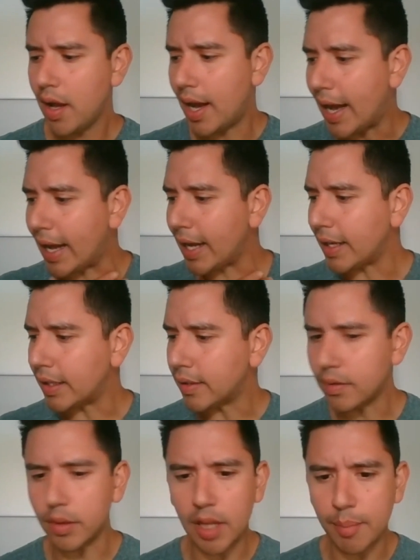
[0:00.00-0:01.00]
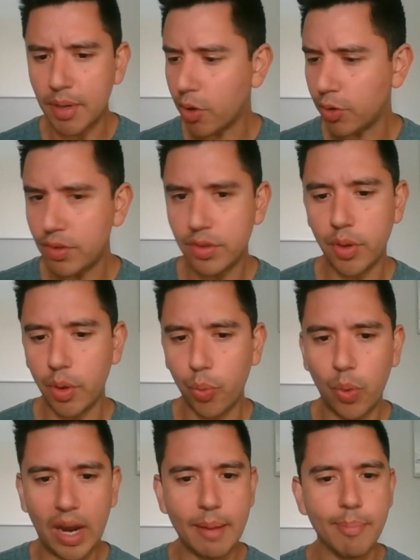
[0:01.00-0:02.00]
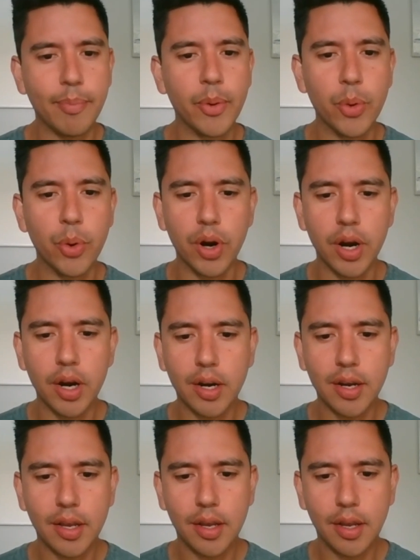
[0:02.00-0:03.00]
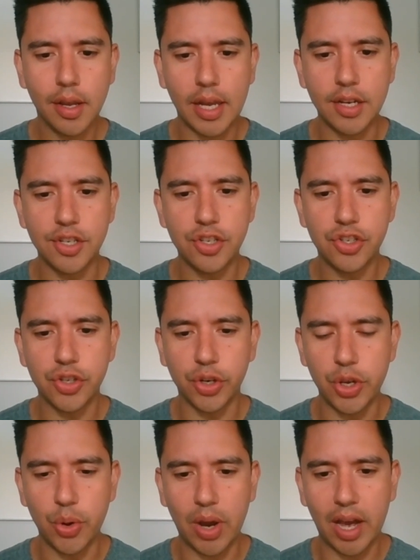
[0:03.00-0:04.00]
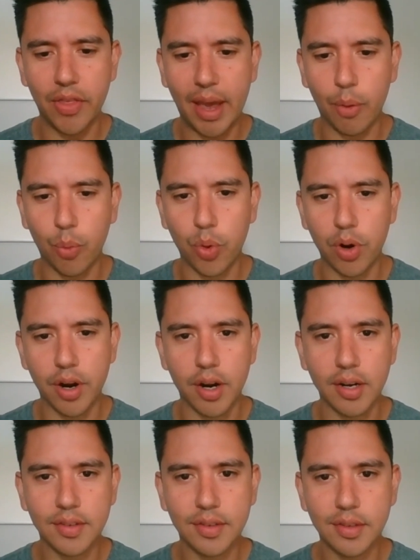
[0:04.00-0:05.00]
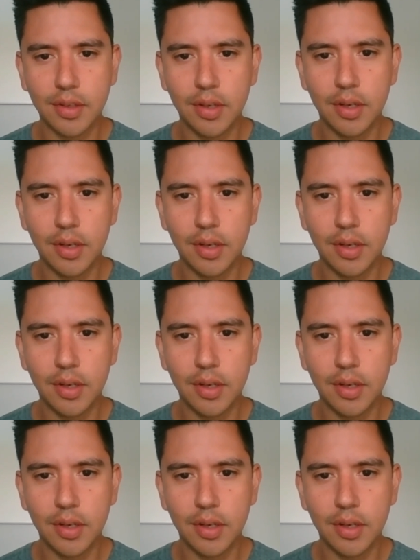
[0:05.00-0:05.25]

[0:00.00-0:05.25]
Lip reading: So let me go to the whiteboard and just show you how that works.